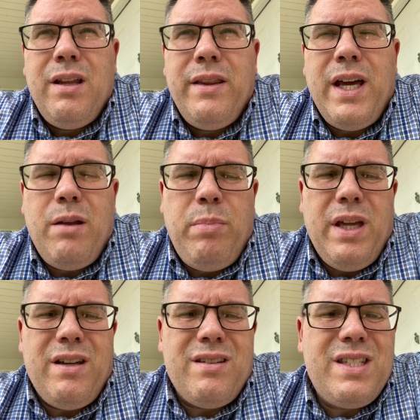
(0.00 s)
that'd have
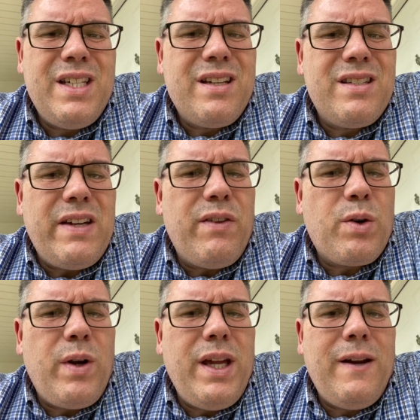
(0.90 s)
been 6th, 7th
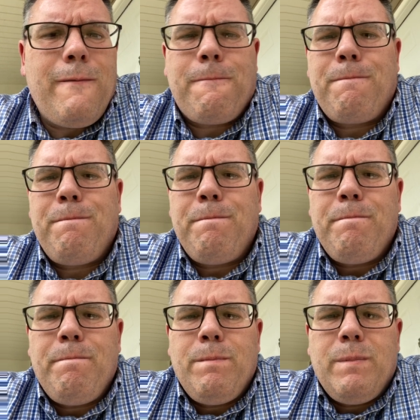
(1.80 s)
grade,
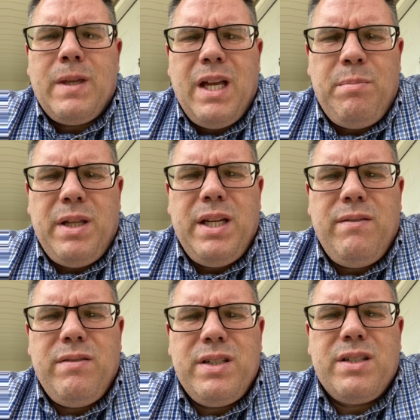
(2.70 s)
I
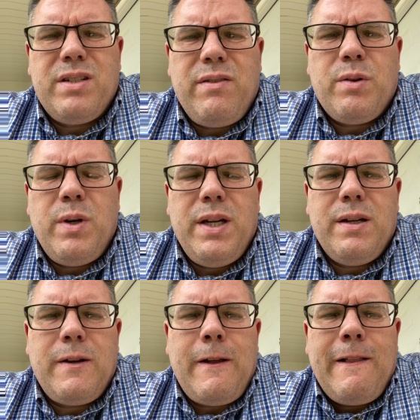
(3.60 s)
believe, 6th or 7th grade.
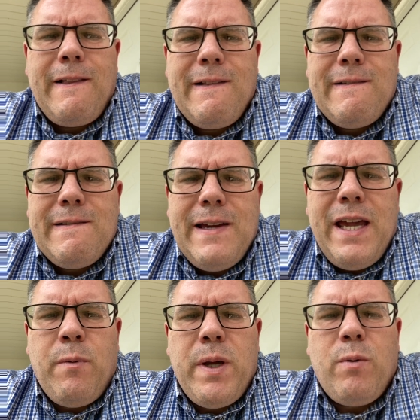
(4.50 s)

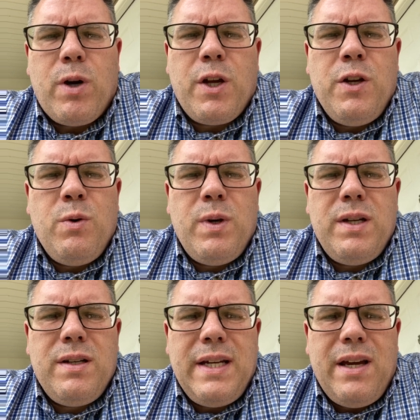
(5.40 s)
And we were
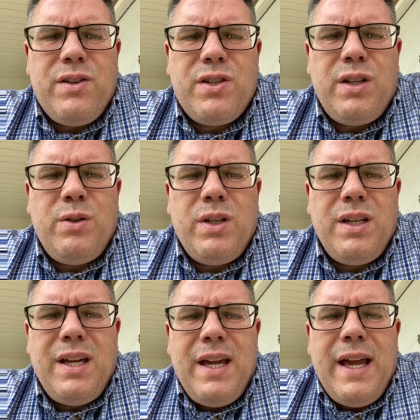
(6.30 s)
canoeing down the Saluda,
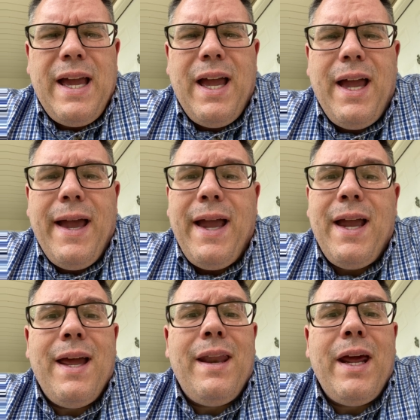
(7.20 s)

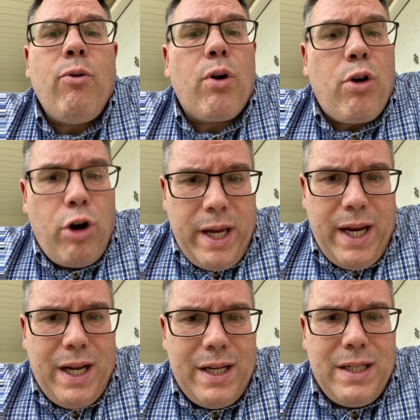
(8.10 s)
and they were
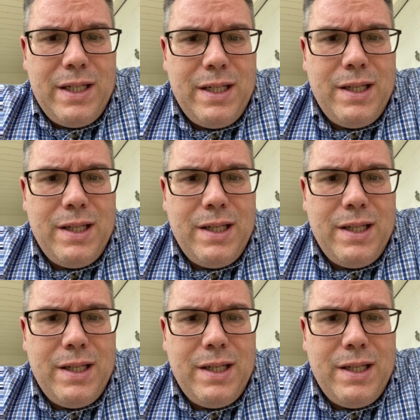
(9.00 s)
cranking it,